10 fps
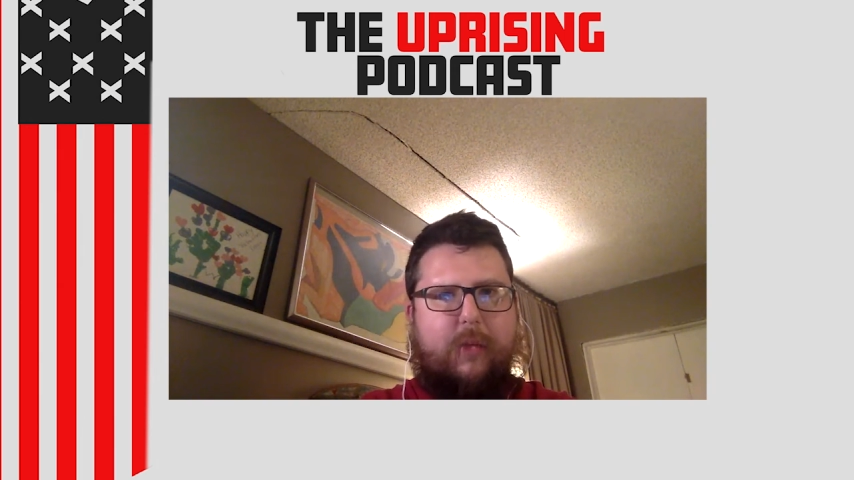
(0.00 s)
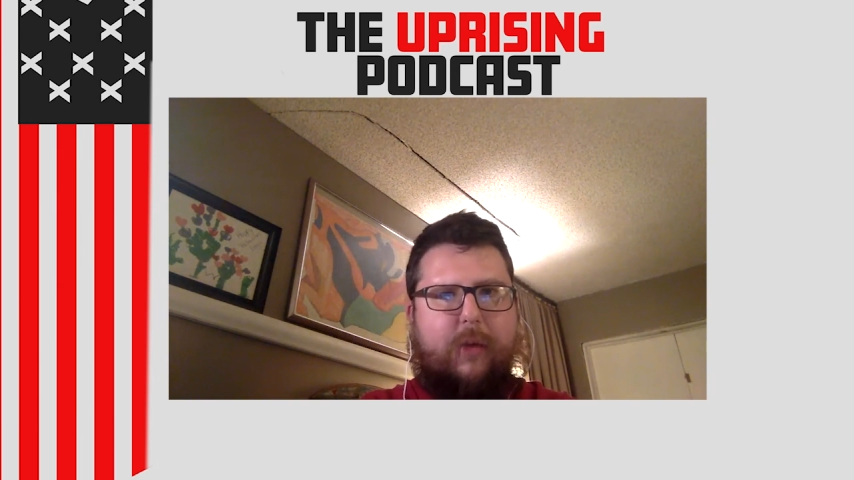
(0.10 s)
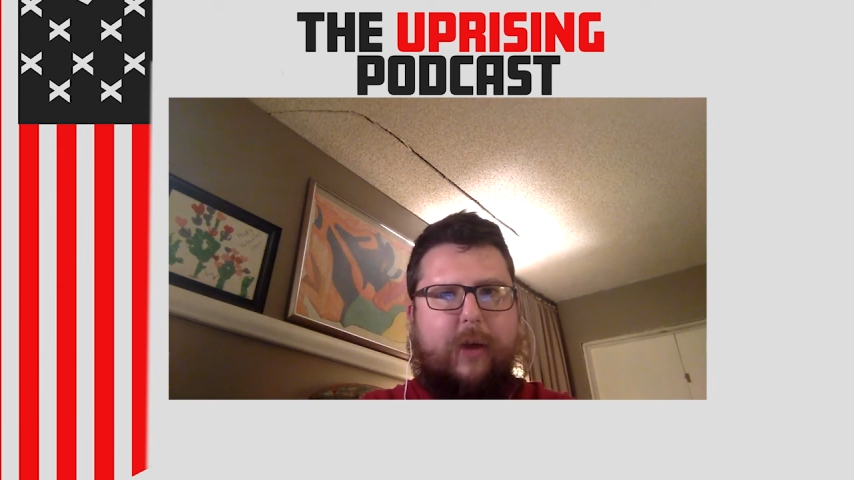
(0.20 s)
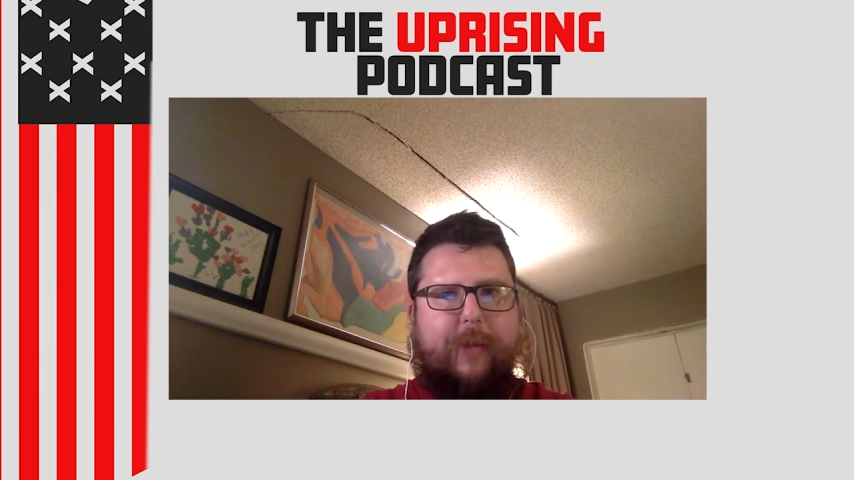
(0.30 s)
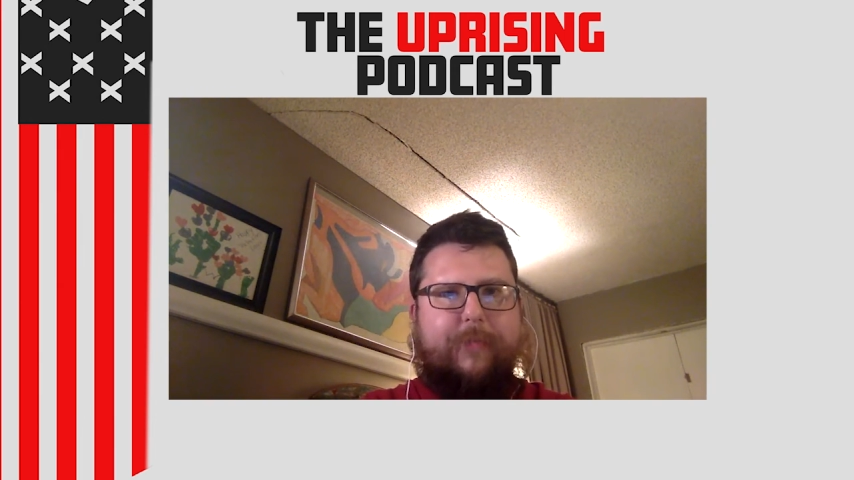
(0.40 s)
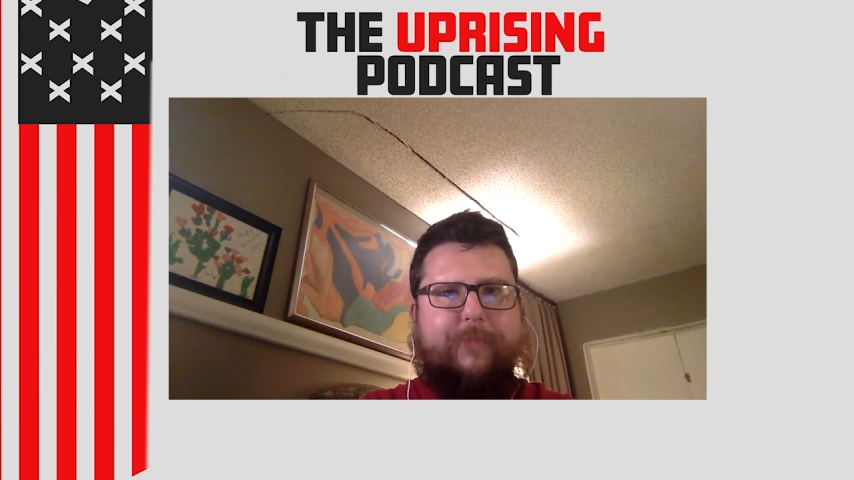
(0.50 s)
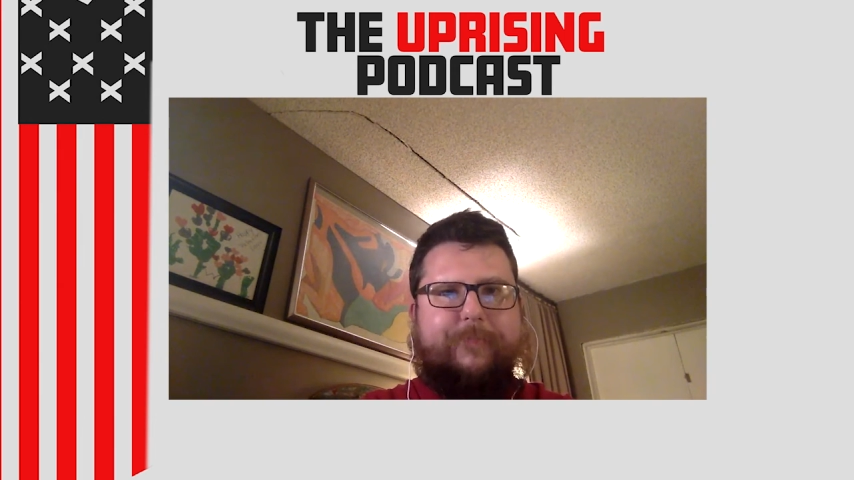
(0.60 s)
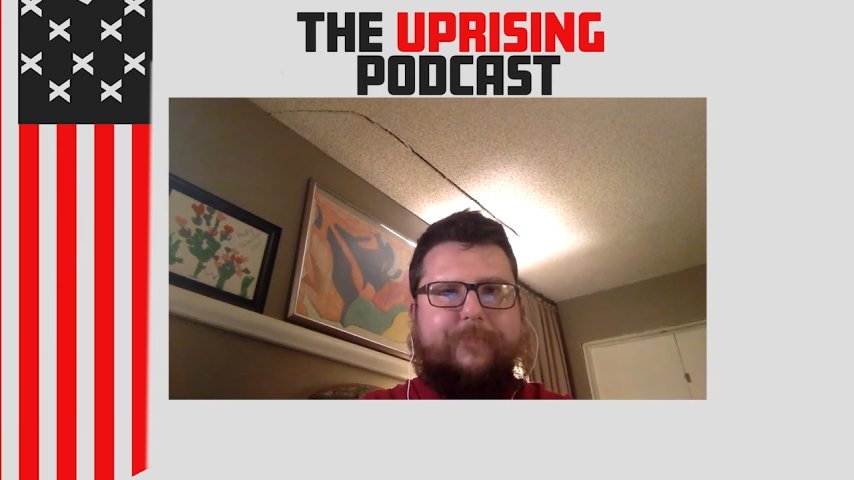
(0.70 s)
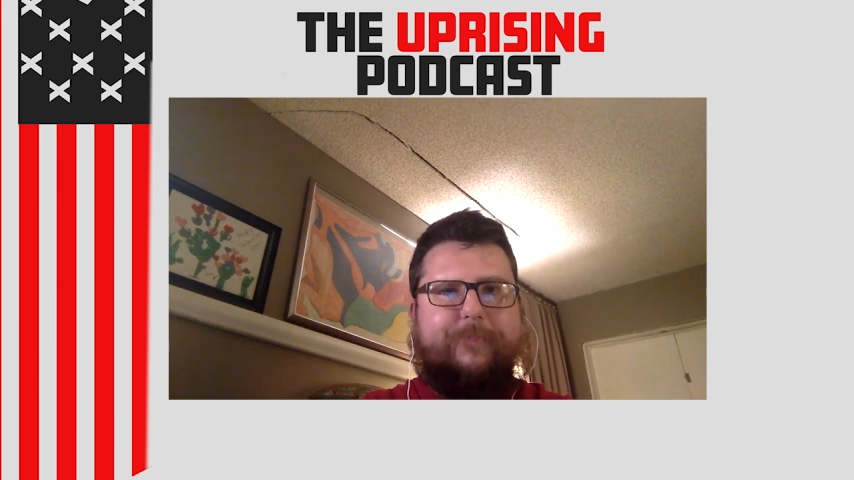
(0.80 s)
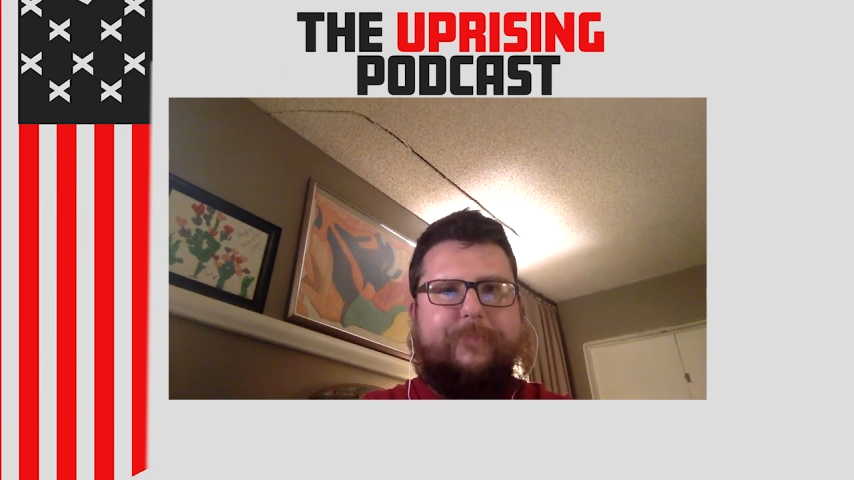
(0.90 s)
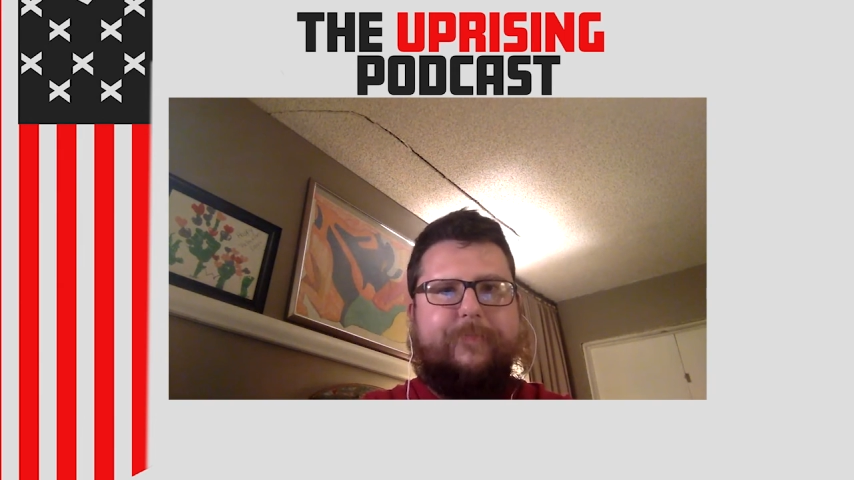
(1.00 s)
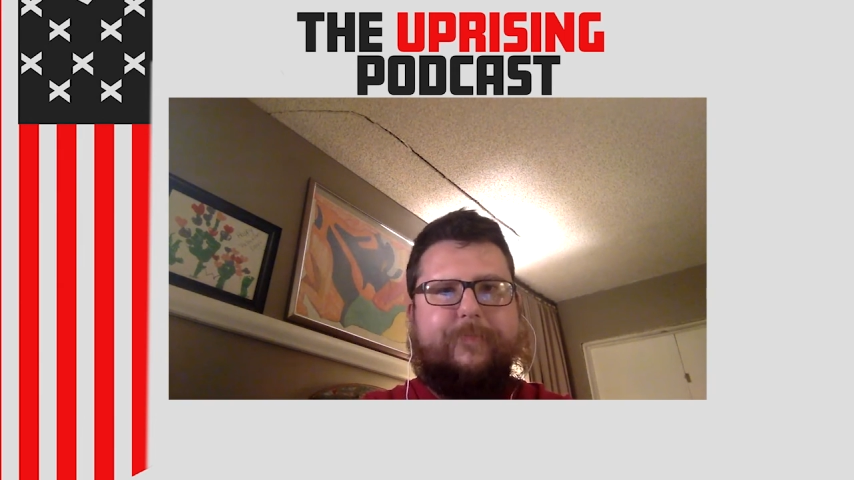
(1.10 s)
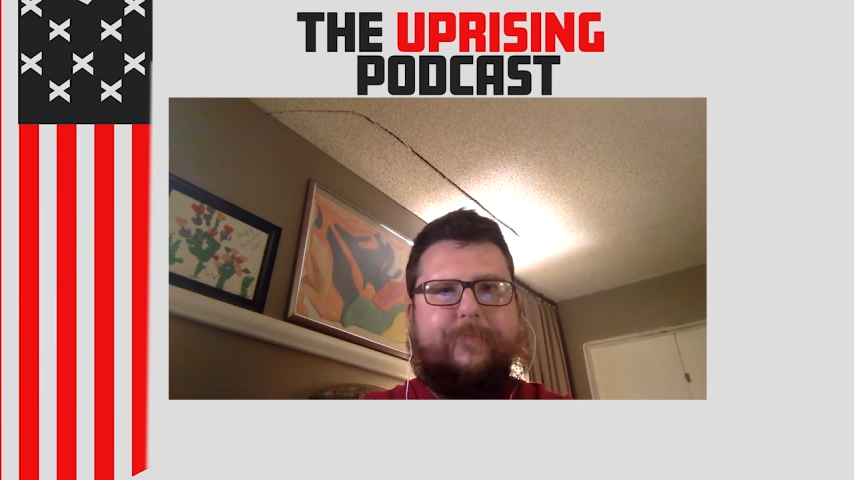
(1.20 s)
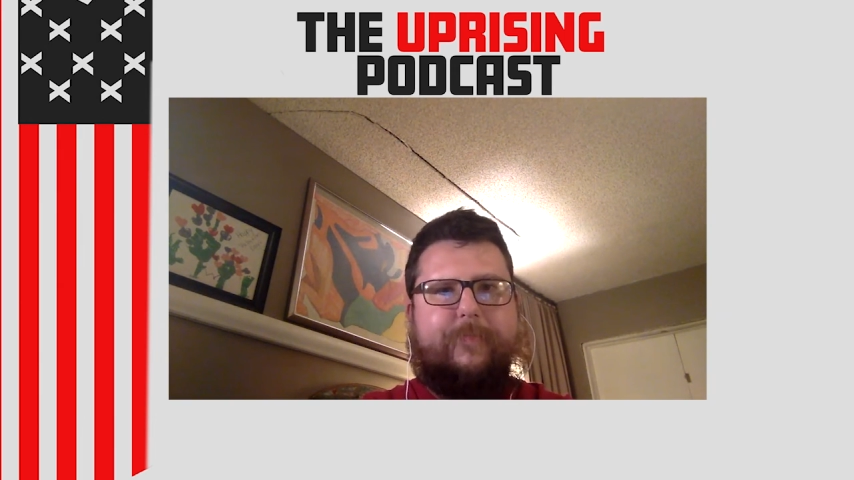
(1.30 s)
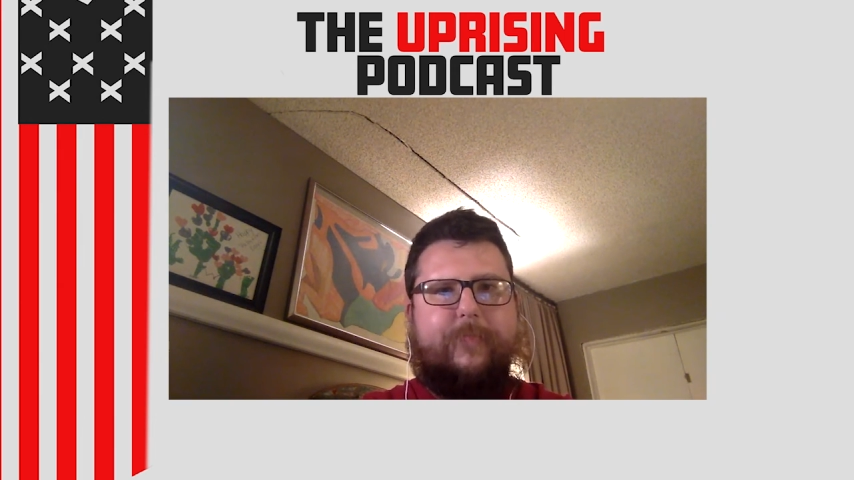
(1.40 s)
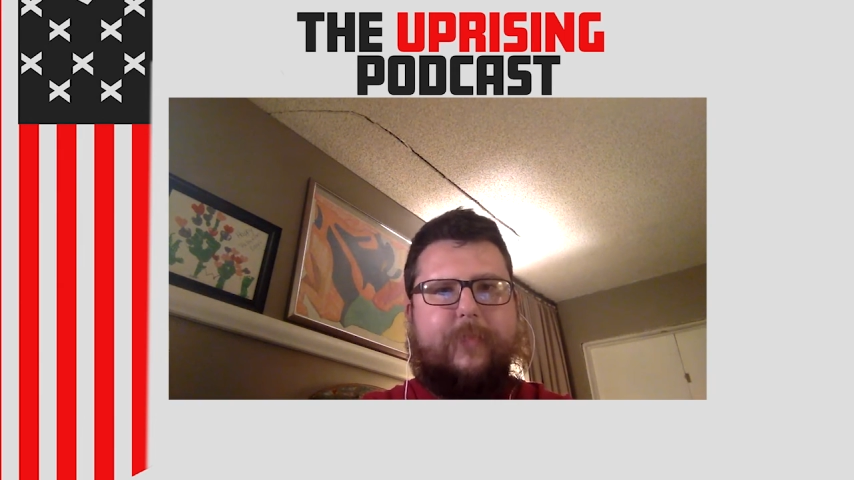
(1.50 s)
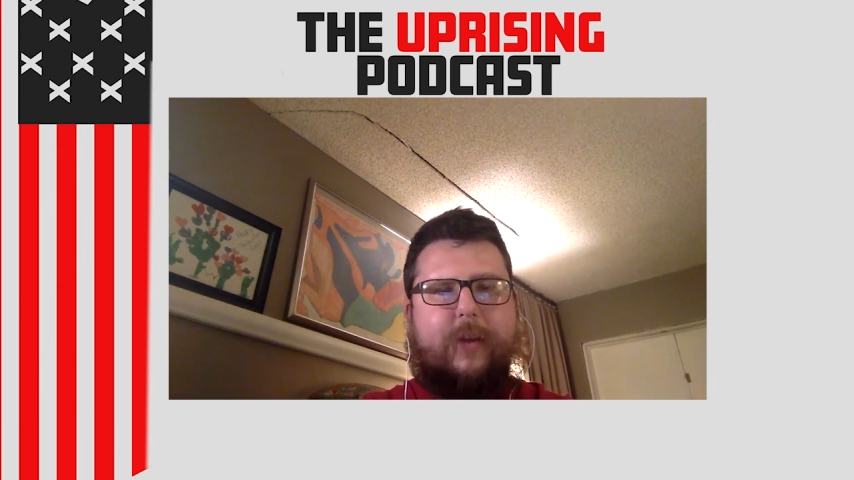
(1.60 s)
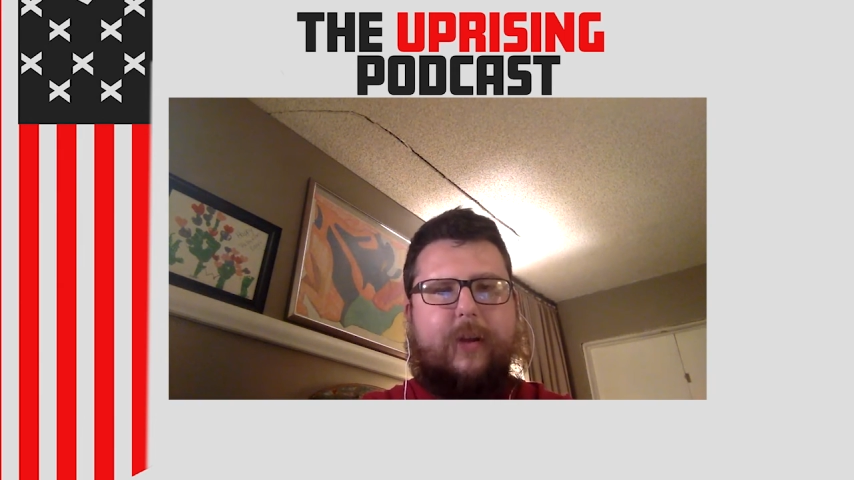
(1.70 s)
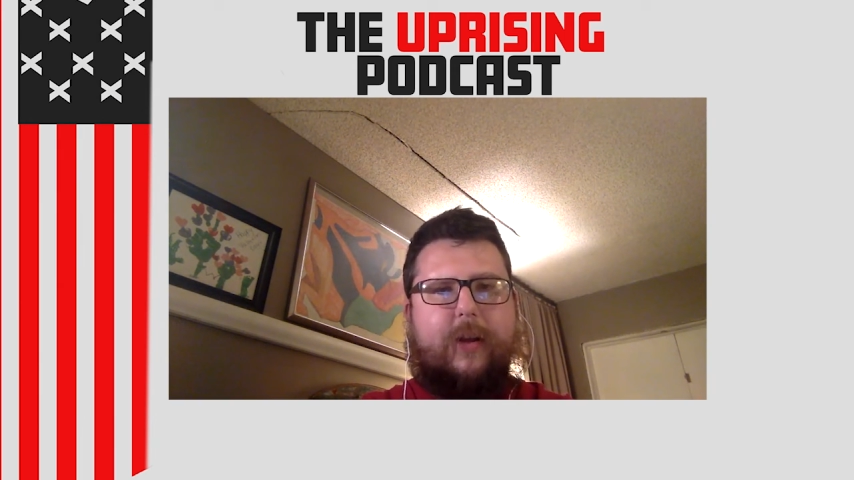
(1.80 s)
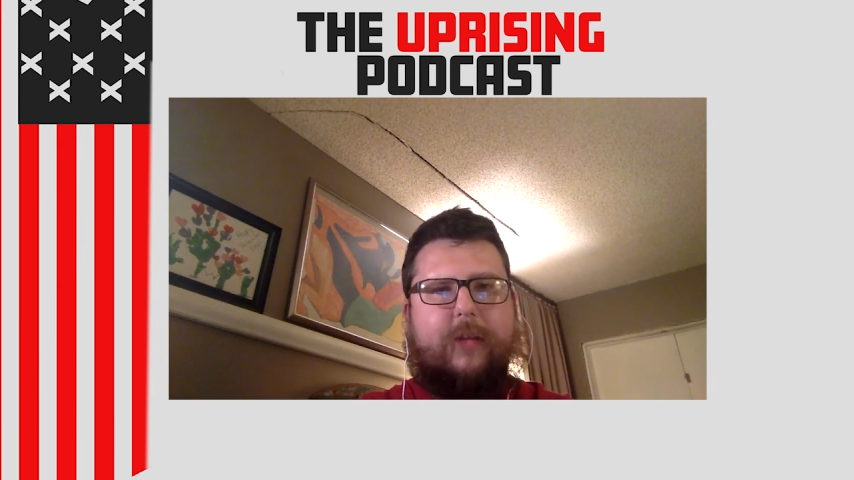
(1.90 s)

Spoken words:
But the